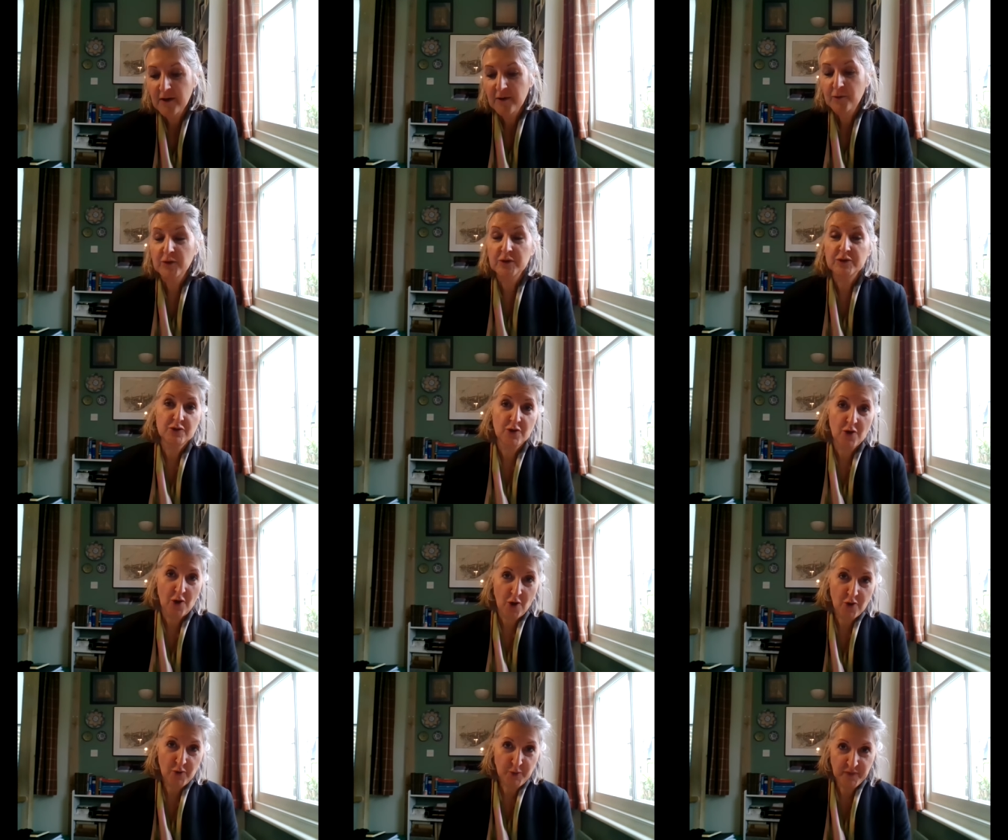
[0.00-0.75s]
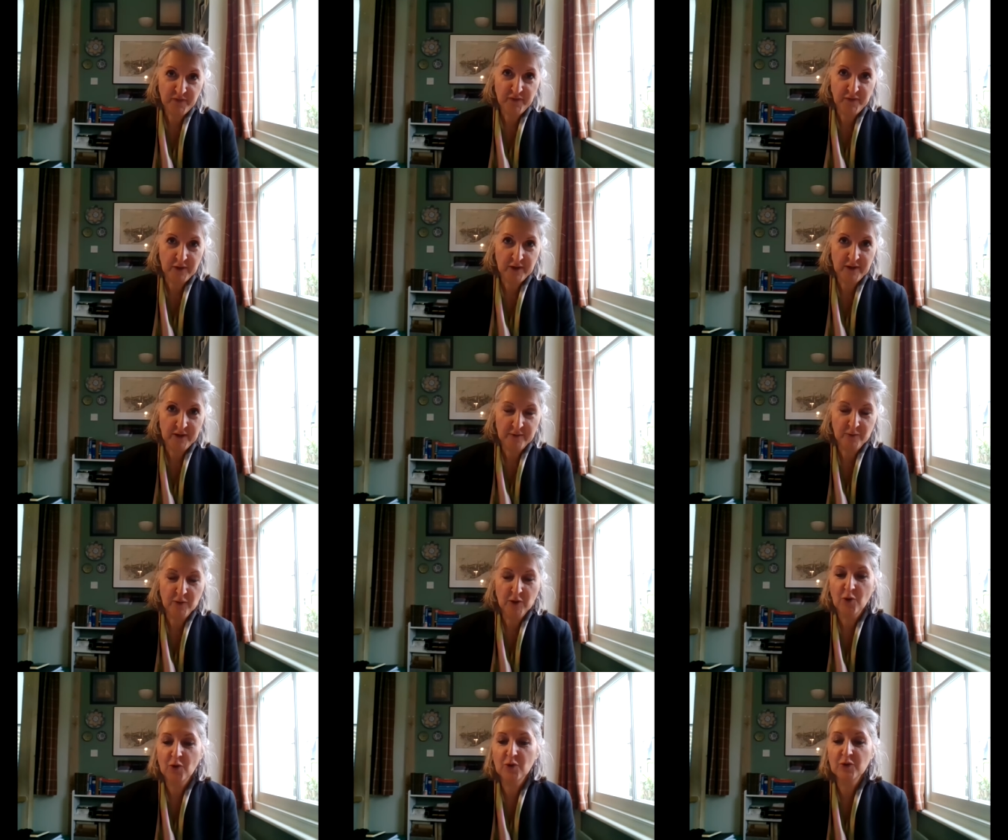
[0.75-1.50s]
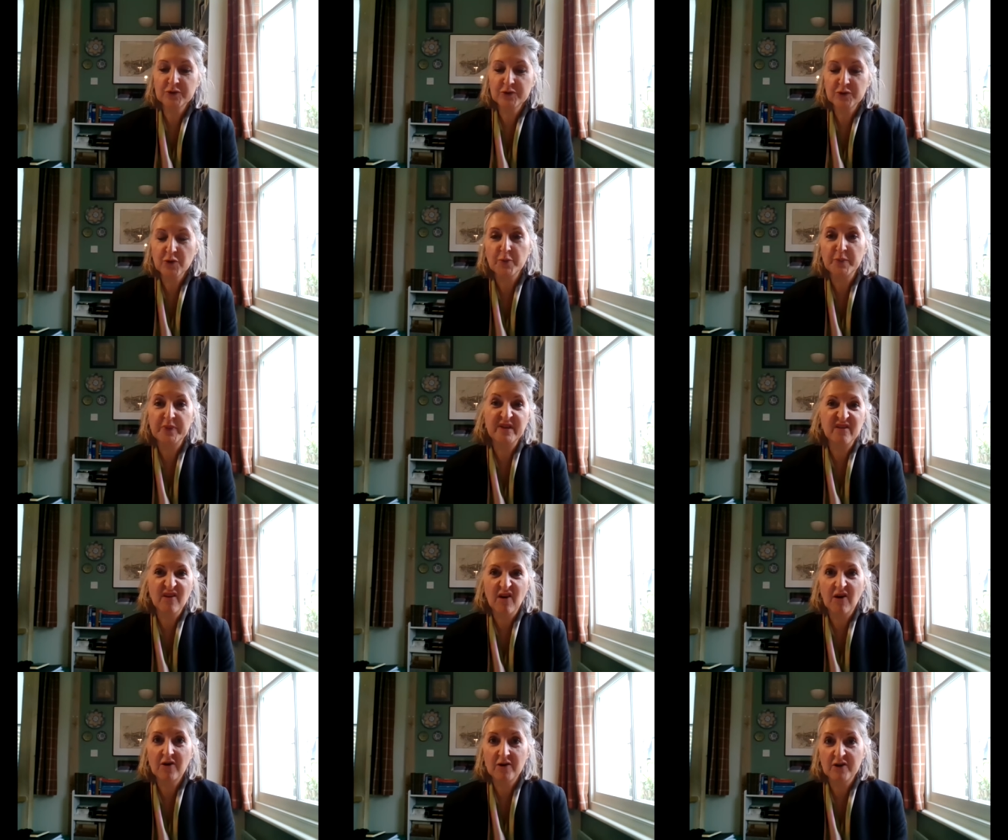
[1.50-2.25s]
which hopefully will also
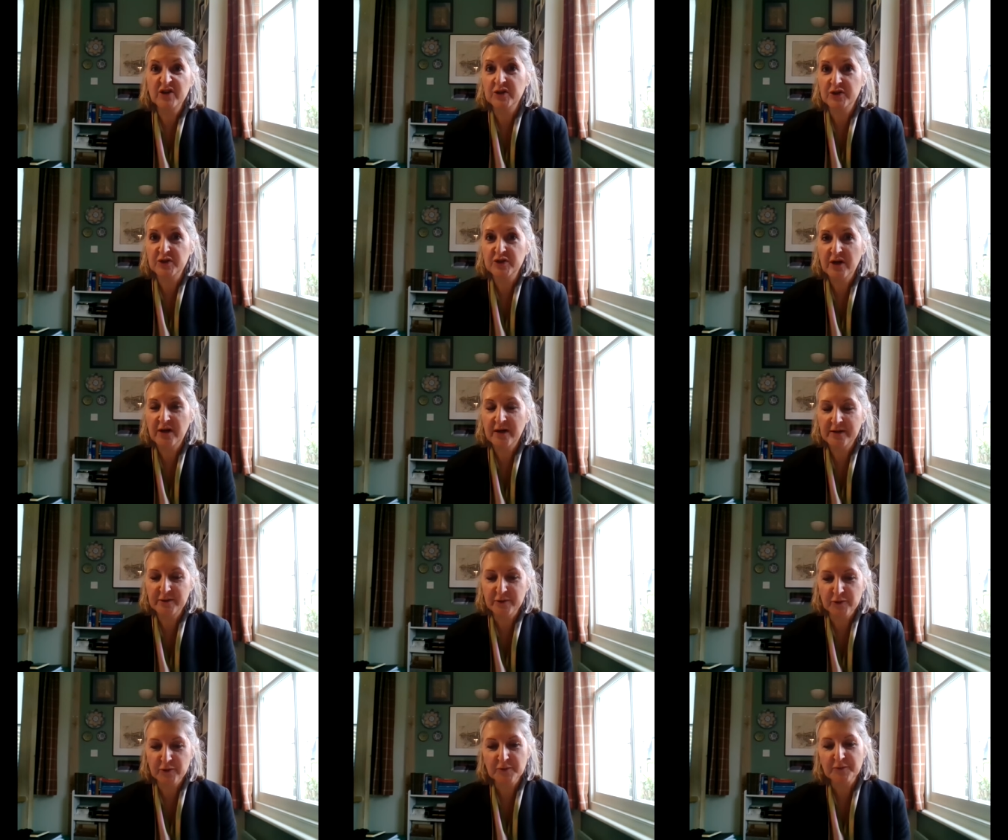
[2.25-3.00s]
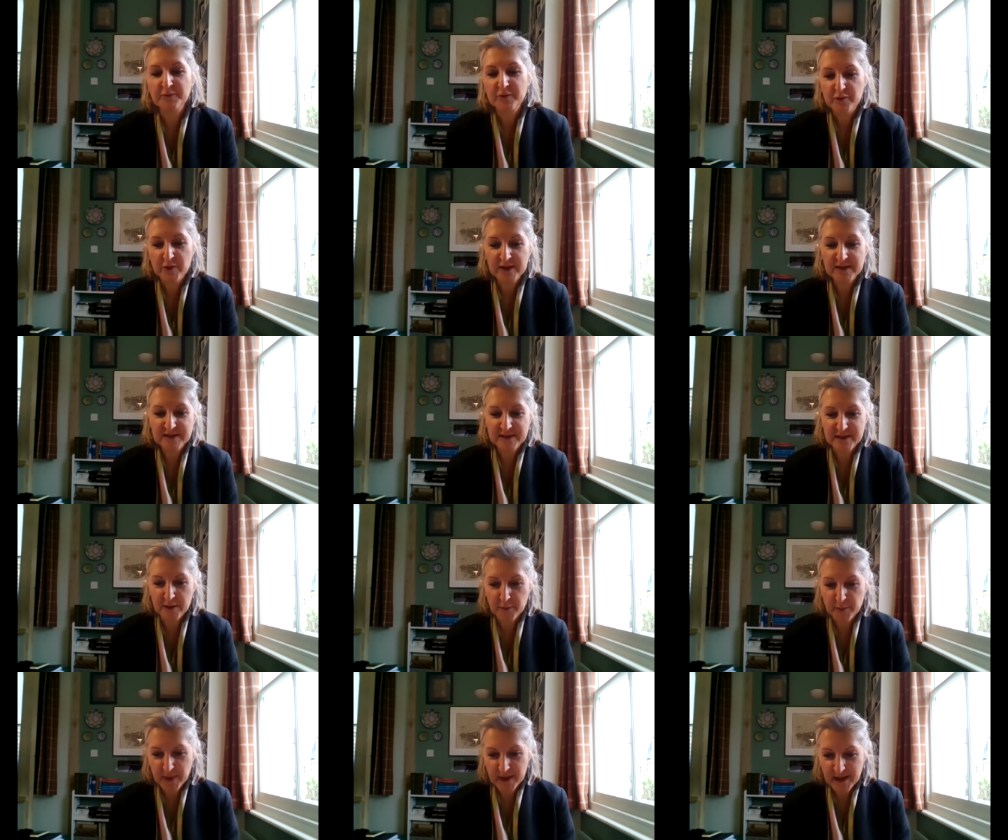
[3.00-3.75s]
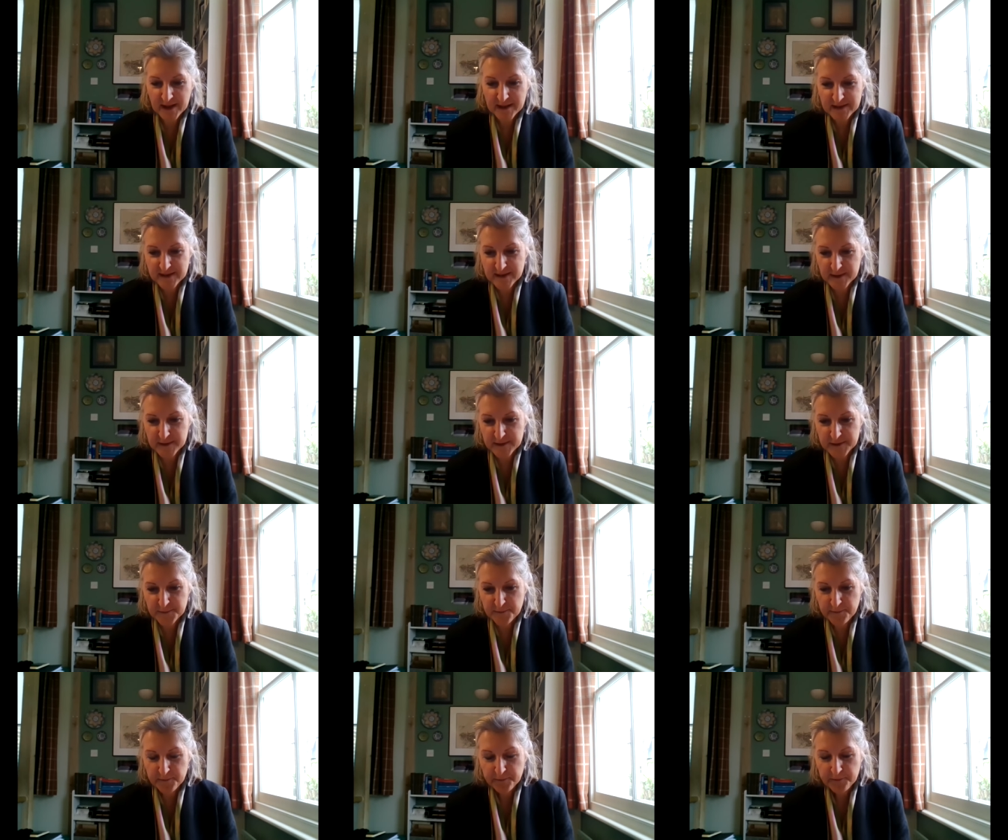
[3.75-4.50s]
be our eternal resting places.